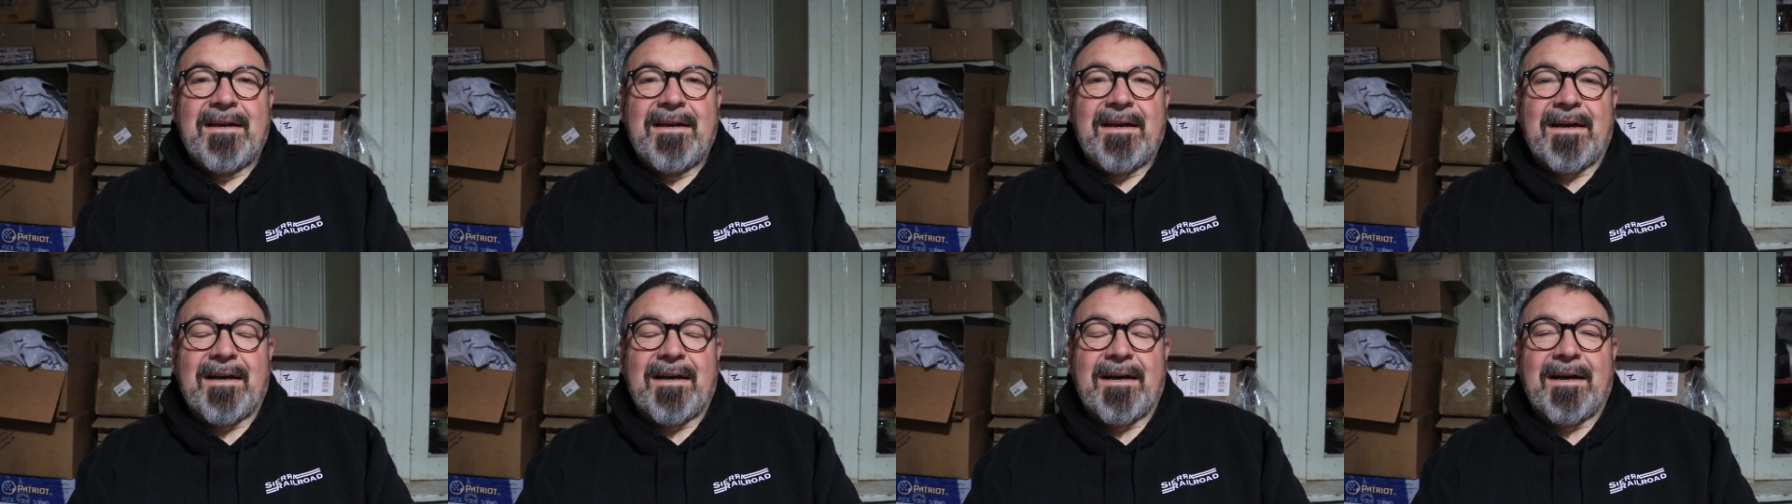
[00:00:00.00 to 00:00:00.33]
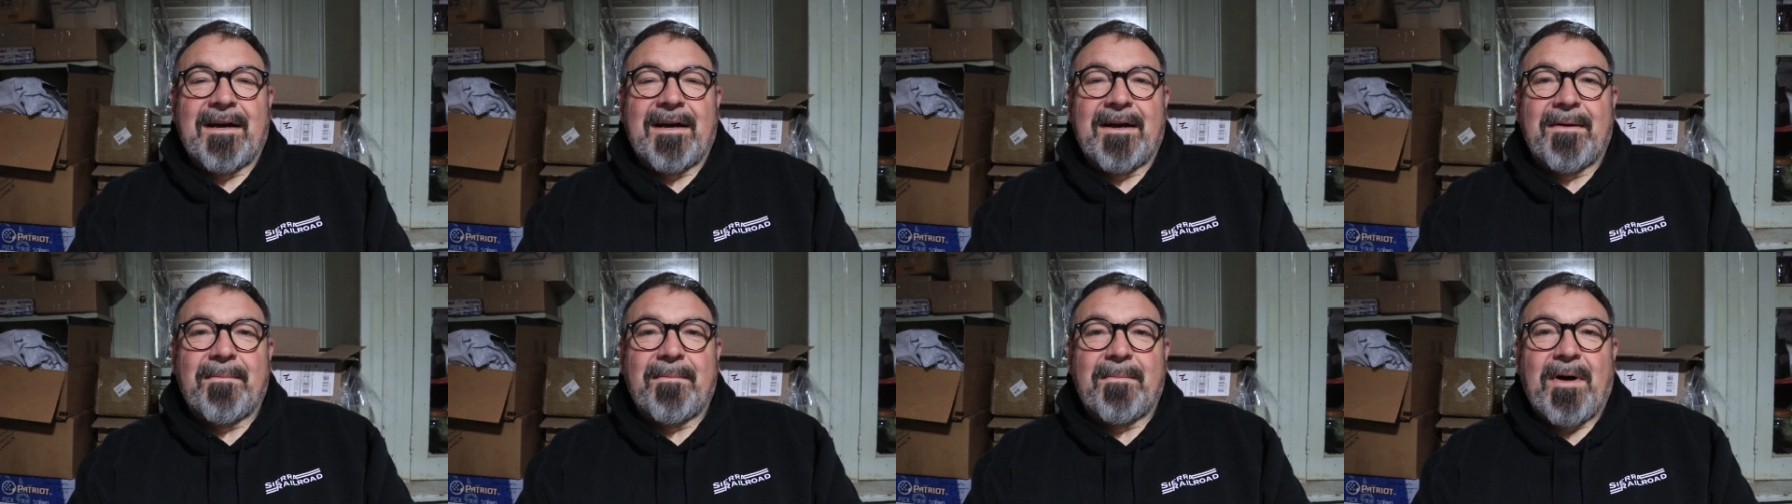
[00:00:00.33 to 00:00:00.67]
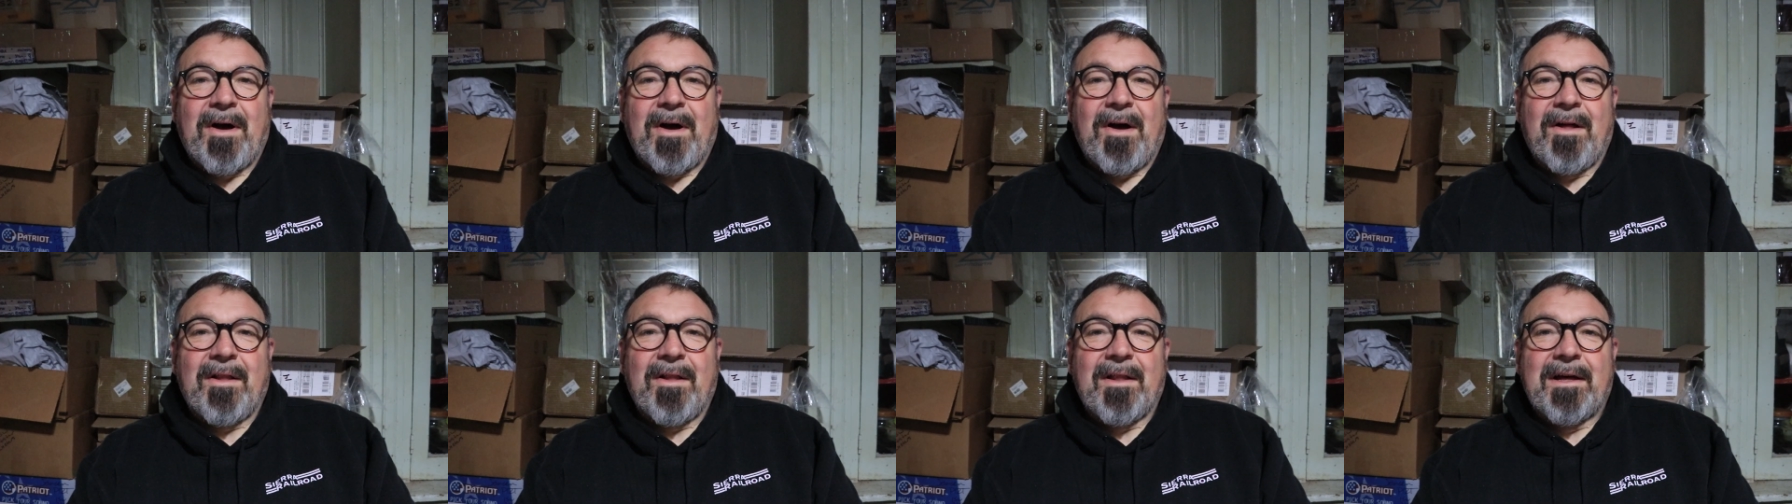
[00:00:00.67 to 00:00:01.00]
Um,
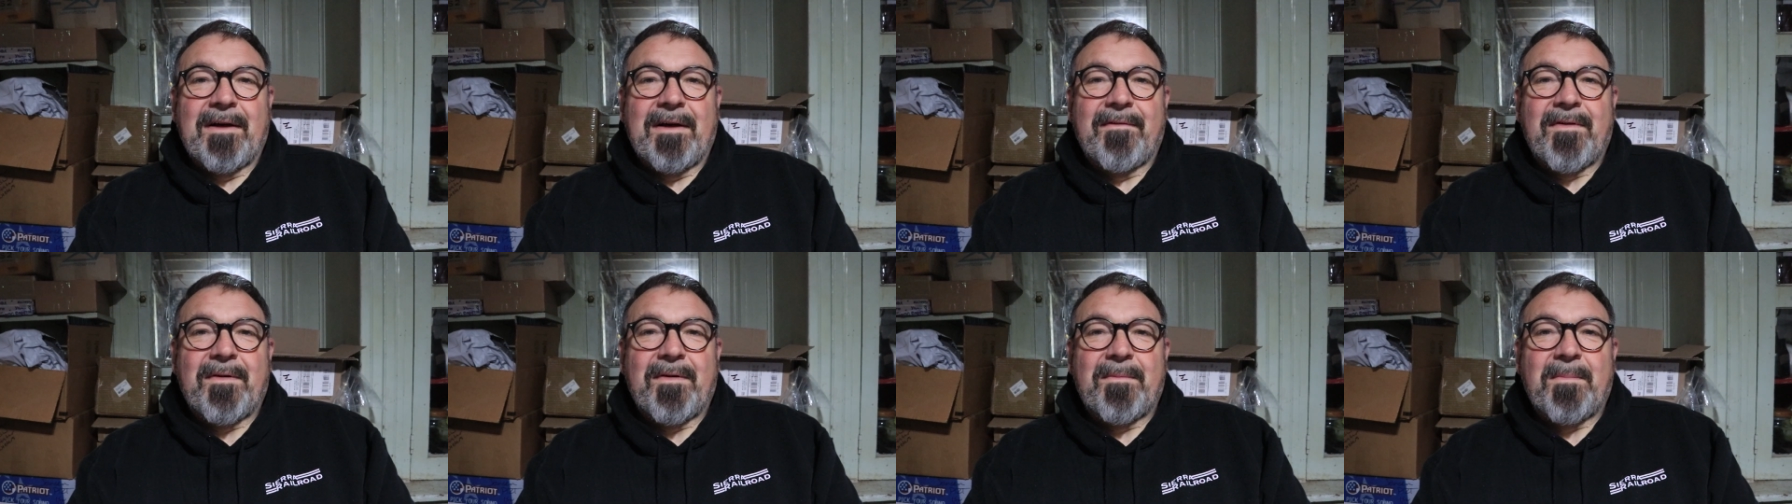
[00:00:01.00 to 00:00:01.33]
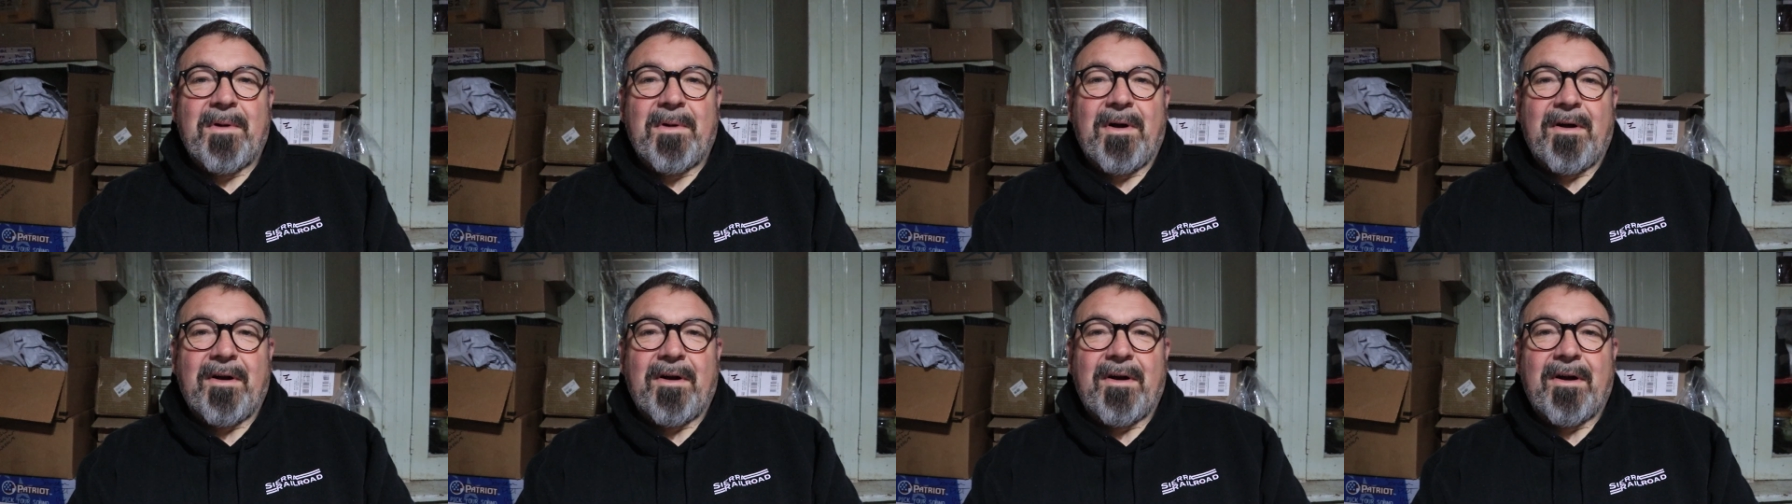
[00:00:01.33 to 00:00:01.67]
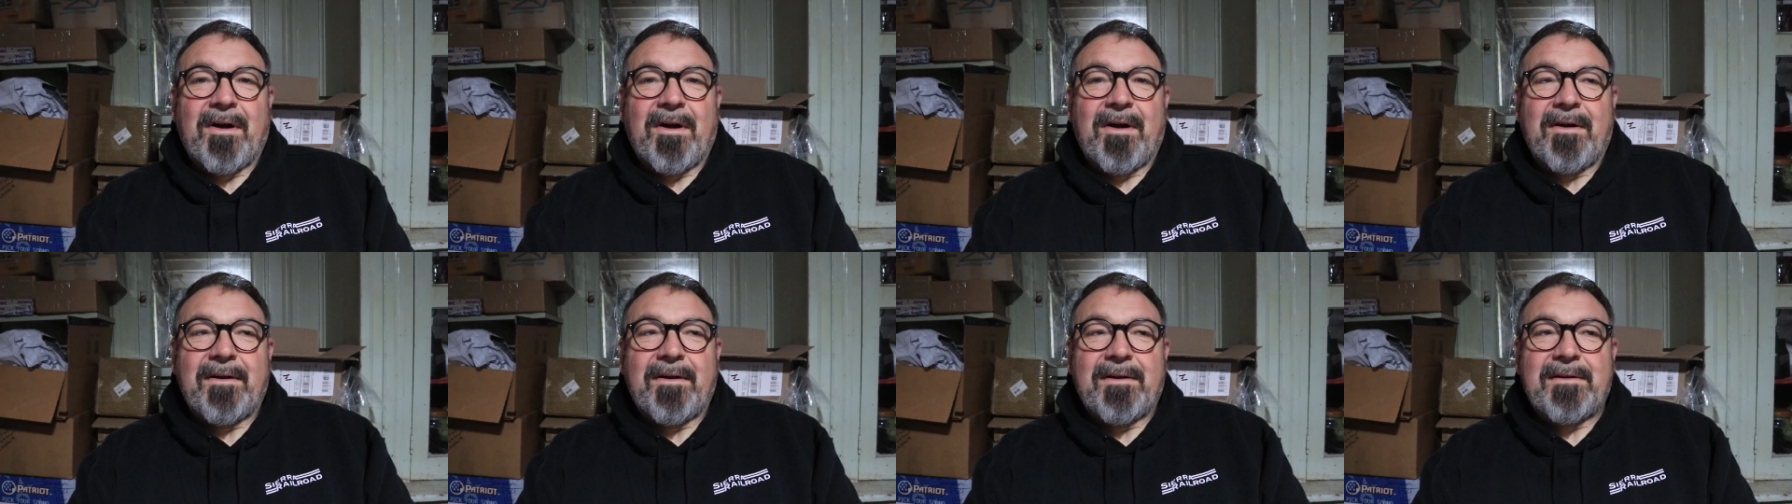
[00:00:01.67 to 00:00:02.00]
all of them
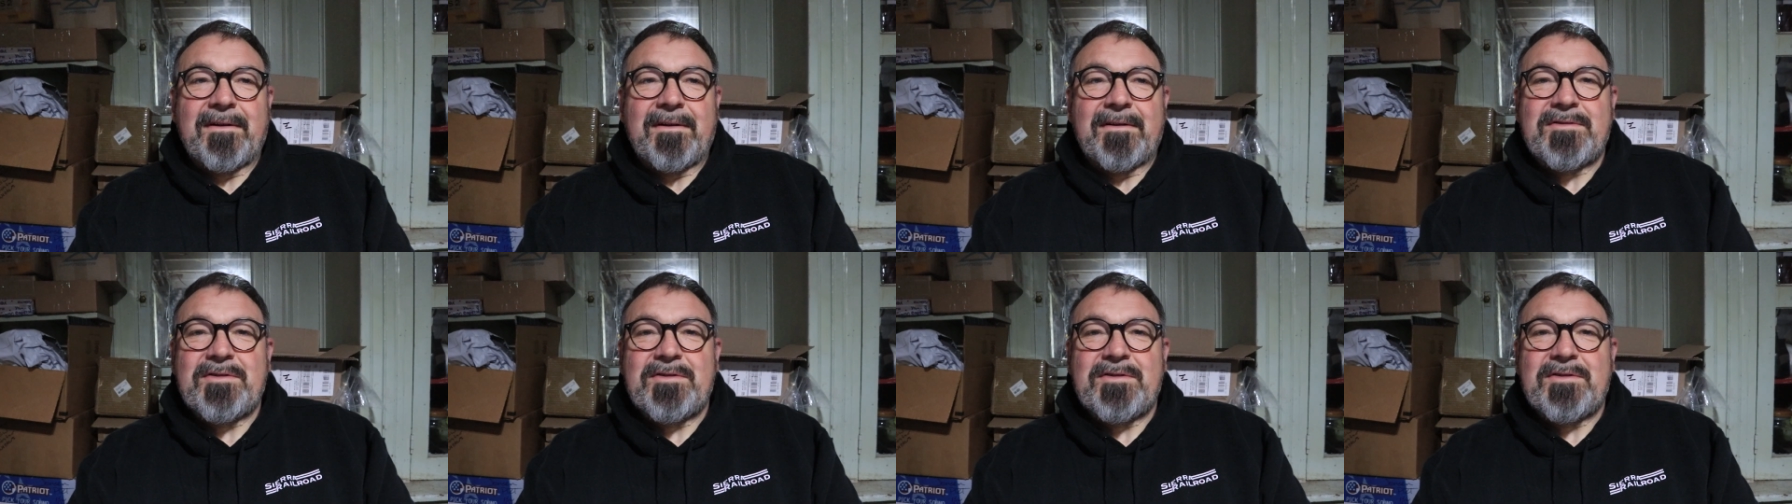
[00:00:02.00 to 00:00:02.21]
are